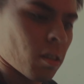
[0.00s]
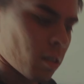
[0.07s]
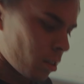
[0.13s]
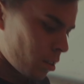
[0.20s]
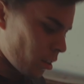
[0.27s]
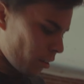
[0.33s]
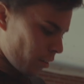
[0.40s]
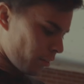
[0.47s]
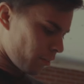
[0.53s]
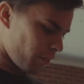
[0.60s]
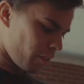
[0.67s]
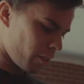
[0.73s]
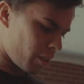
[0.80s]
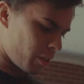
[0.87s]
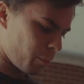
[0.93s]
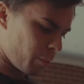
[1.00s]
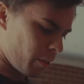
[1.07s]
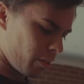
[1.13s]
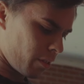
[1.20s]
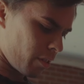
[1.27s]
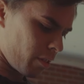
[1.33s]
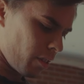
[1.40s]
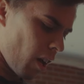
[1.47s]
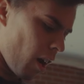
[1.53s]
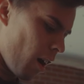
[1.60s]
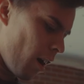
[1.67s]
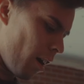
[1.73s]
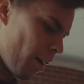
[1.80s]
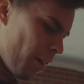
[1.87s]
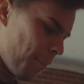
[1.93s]
So for these wheels,
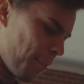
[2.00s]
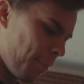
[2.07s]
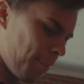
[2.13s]
I